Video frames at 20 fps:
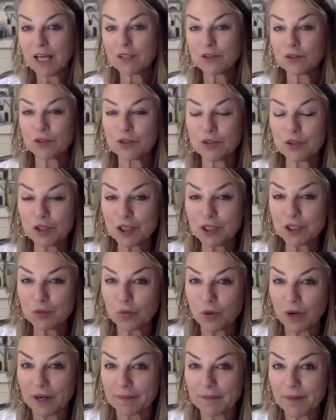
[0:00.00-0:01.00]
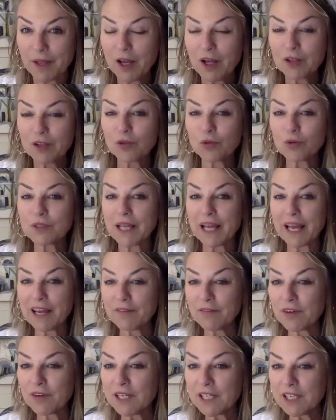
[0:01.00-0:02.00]
The third one, don't
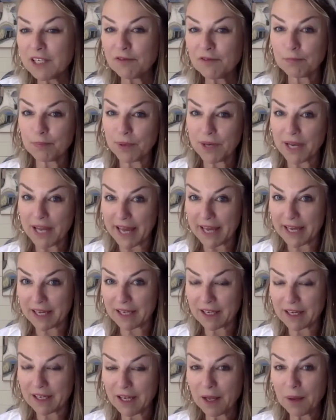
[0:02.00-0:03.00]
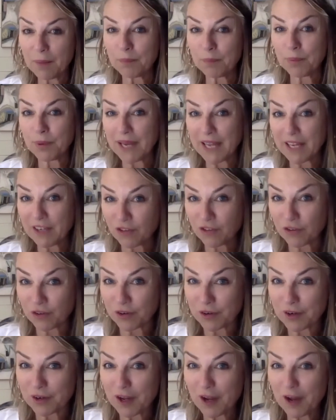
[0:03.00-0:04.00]
ever leave play,
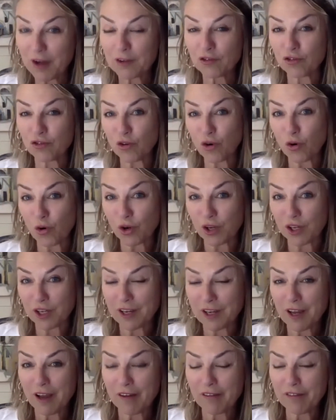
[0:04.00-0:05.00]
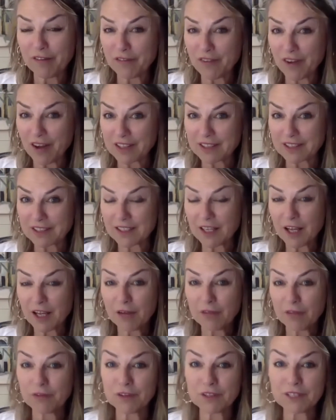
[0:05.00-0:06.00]
pleasure, joy, fun
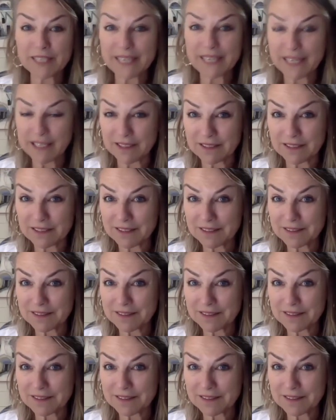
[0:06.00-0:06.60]
for the end.